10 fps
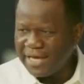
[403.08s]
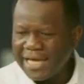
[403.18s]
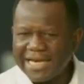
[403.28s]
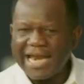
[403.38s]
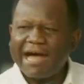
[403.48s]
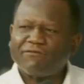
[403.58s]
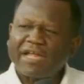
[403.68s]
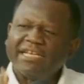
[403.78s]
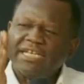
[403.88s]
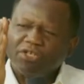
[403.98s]
That
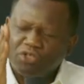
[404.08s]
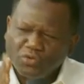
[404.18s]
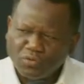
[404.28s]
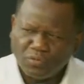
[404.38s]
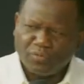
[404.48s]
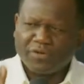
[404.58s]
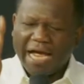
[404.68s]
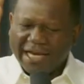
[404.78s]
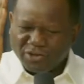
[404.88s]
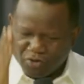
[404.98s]
after the do's
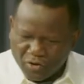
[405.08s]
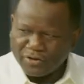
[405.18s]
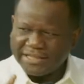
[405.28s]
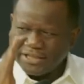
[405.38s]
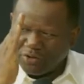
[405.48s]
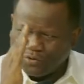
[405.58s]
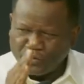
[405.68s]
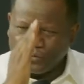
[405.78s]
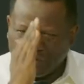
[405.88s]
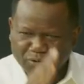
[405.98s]
and don't, the
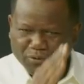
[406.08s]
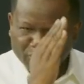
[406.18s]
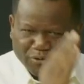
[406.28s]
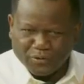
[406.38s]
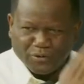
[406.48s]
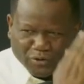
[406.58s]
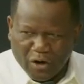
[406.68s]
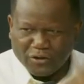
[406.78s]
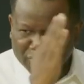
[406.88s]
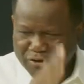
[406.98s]
do,
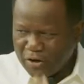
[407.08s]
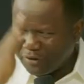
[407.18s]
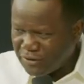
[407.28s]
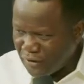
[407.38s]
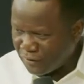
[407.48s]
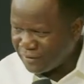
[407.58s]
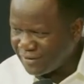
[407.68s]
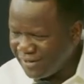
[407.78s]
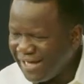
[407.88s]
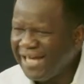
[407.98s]
don't,
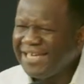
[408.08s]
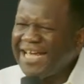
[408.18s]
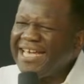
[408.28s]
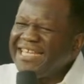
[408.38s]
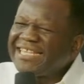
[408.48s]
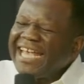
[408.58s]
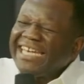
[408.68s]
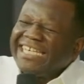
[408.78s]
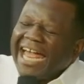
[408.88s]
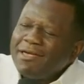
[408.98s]
there is a
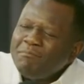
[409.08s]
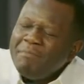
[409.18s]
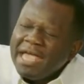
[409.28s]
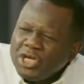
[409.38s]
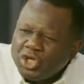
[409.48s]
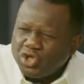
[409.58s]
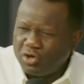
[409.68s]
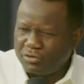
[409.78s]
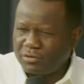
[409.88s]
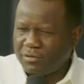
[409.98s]

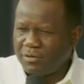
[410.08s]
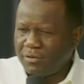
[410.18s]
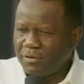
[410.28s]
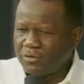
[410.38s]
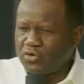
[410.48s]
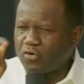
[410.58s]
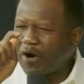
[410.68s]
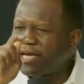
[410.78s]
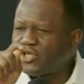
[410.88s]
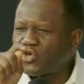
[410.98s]
dimension to
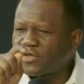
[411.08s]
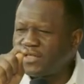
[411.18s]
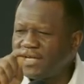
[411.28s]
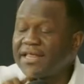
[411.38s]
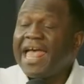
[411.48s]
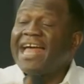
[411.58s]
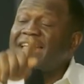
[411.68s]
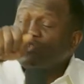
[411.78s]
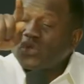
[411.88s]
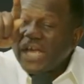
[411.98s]
righteousness, and
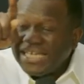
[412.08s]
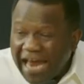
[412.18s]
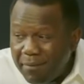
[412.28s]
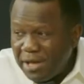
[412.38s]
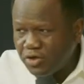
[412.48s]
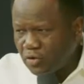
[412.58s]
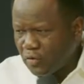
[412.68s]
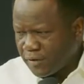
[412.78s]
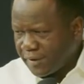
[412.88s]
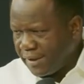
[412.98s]
there's also a dimension to
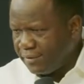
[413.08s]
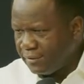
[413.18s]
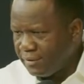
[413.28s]
sin.